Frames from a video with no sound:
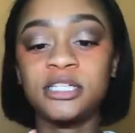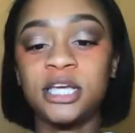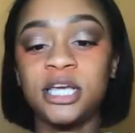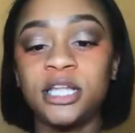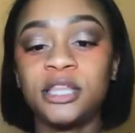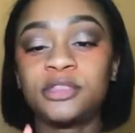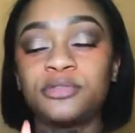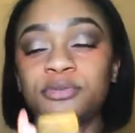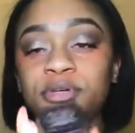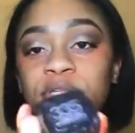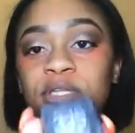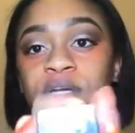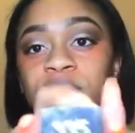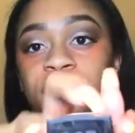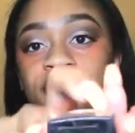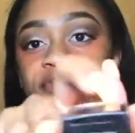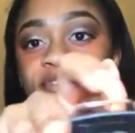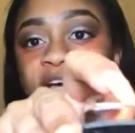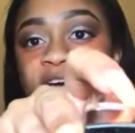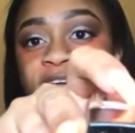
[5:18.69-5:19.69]
shade
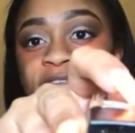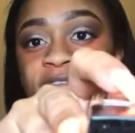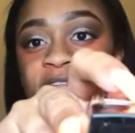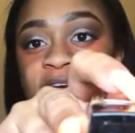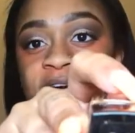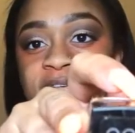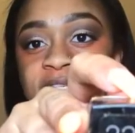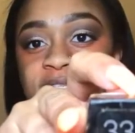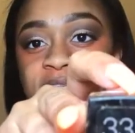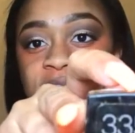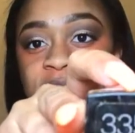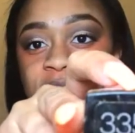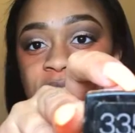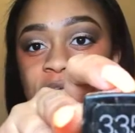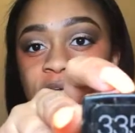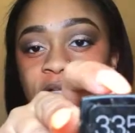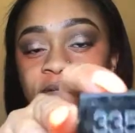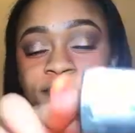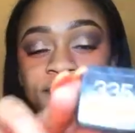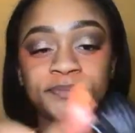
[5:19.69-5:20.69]
335 Classic
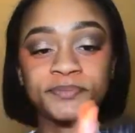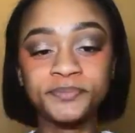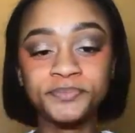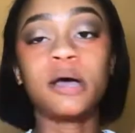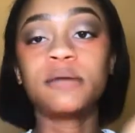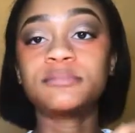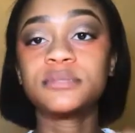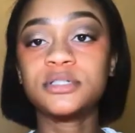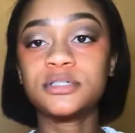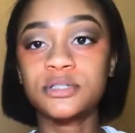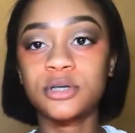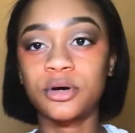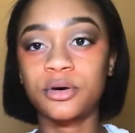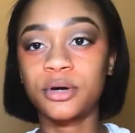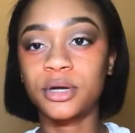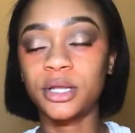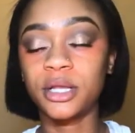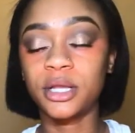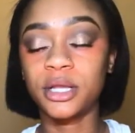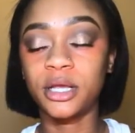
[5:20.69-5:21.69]
Tan. I'm just
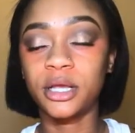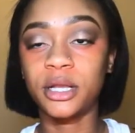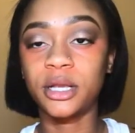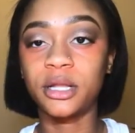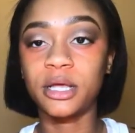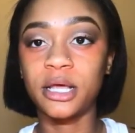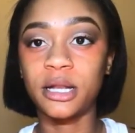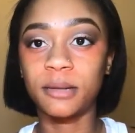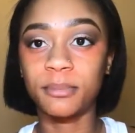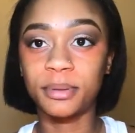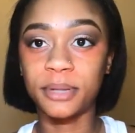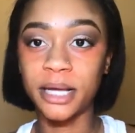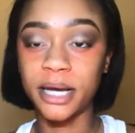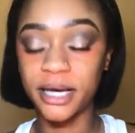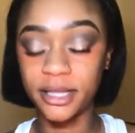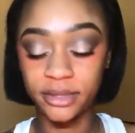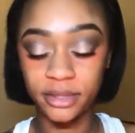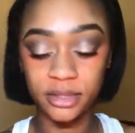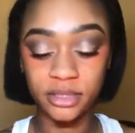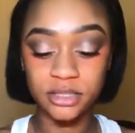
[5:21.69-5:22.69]
going in and
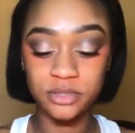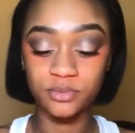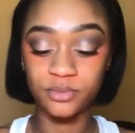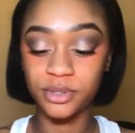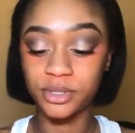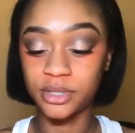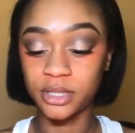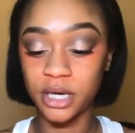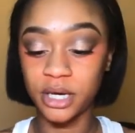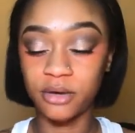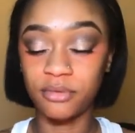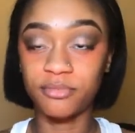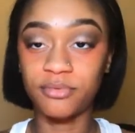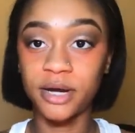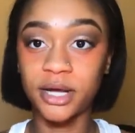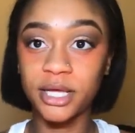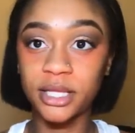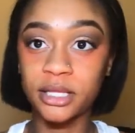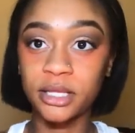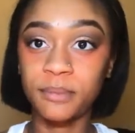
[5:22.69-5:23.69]
applying this with a
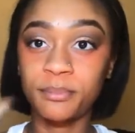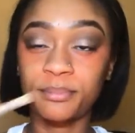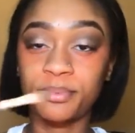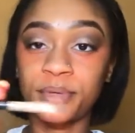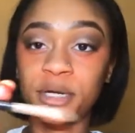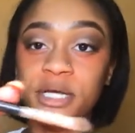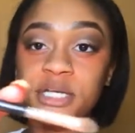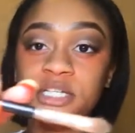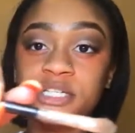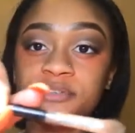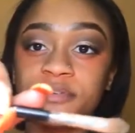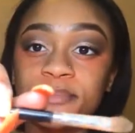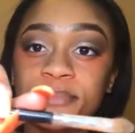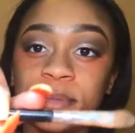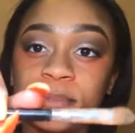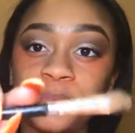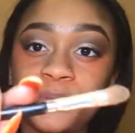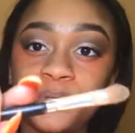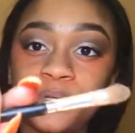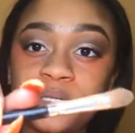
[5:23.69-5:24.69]
regular brush from
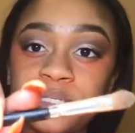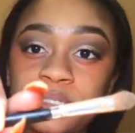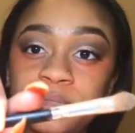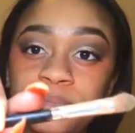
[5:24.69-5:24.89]
the beauty